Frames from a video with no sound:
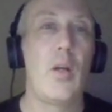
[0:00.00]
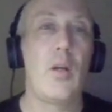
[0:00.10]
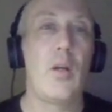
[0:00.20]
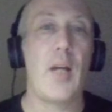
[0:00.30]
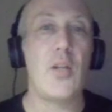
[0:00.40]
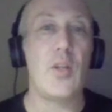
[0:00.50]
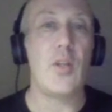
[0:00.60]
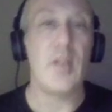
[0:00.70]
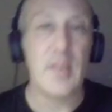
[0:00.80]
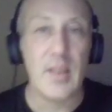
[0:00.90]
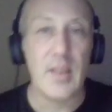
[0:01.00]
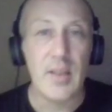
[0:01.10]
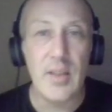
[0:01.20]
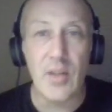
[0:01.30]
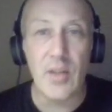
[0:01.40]
As you can see,
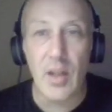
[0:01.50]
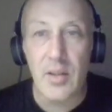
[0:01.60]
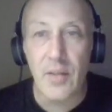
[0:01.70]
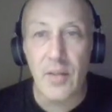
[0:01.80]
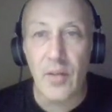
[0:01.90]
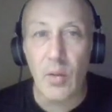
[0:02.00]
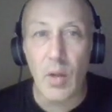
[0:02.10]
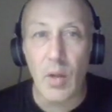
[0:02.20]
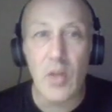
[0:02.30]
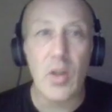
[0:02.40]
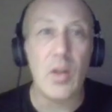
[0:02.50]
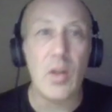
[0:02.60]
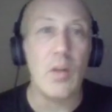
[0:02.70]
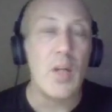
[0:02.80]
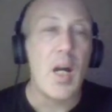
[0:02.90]
these are different ones you can use.
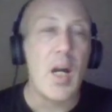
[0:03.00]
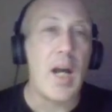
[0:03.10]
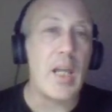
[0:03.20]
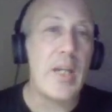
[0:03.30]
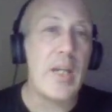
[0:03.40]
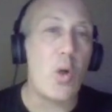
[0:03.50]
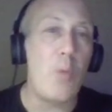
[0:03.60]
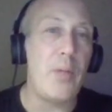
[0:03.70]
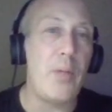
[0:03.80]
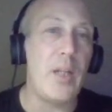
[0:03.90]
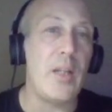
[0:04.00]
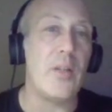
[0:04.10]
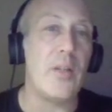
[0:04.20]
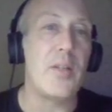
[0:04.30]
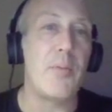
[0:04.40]
I like opening here
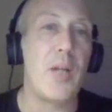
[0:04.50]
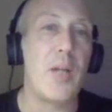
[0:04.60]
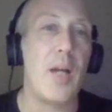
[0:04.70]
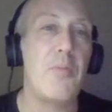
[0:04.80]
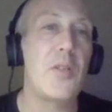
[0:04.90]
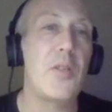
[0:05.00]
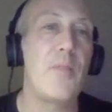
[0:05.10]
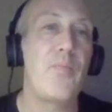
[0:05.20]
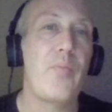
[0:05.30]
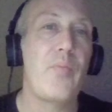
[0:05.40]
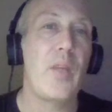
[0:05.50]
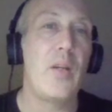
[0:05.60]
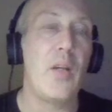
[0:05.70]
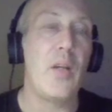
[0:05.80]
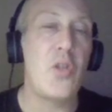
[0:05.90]
sometimes. I
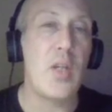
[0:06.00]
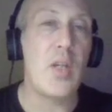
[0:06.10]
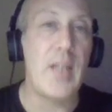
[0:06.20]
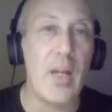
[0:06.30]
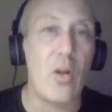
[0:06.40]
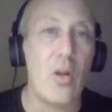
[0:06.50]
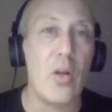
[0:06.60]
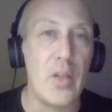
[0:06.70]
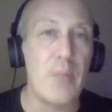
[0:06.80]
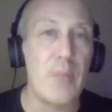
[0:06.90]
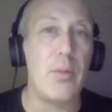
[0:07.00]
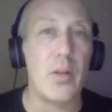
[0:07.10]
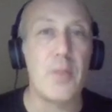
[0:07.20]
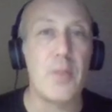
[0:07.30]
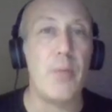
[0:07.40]
should get all these books,
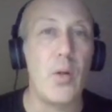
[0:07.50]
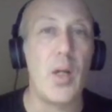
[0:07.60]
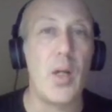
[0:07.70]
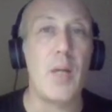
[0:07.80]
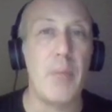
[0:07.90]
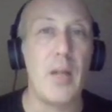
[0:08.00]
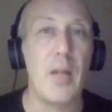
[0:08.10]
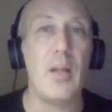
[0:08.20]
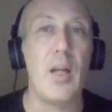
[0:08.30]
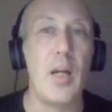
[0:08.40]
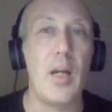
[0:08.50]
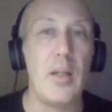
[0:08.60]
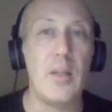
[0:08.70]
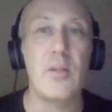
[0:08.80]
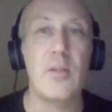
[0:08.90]
Bodog, Bet Online,
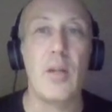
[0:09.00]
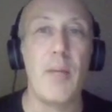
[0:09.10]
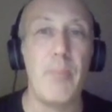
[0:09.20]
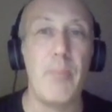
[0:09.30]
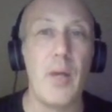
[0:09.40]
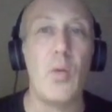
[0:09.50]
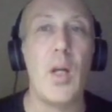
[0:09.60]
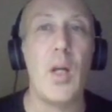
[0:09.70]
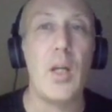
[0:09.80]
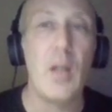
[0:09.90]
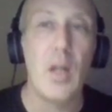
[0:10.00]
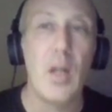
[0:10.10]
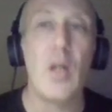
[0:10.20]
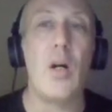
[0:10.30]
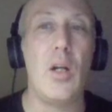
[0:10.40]
Intertops, Betway,
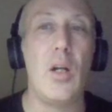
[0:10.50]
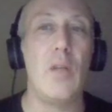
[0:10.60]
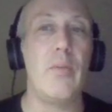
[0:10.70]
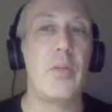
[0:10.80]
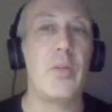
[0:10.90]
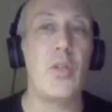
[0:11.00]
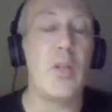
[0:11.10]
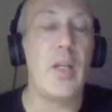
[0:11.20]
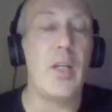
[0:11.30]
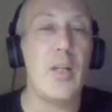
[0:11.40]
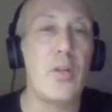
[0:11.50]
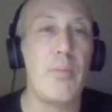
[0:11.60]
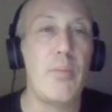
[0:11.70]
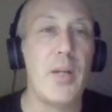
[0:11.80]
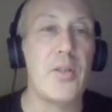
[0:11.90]
all of them, because you can get your
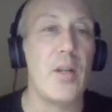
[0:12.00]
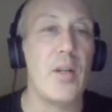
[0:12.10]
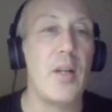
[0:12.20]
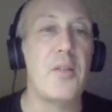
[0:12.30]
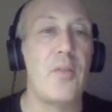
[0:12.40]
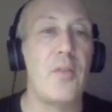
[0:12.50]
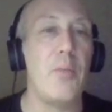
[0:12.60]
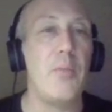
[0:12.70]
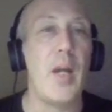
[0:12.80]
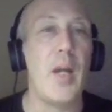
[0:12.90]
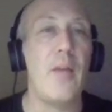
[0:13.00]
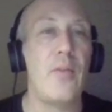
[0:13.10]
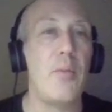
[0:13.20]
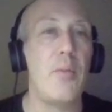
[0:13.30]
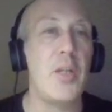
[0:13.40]
best odds from, eh, from
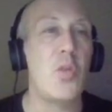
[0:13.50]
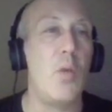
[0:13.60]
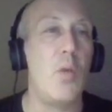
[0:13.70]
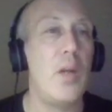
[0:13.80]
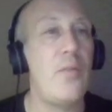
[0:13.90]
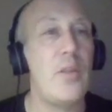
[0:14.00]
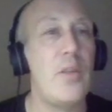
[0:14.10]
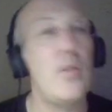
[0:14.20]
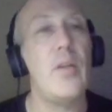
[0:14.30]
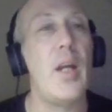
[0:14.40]
each one if you do that.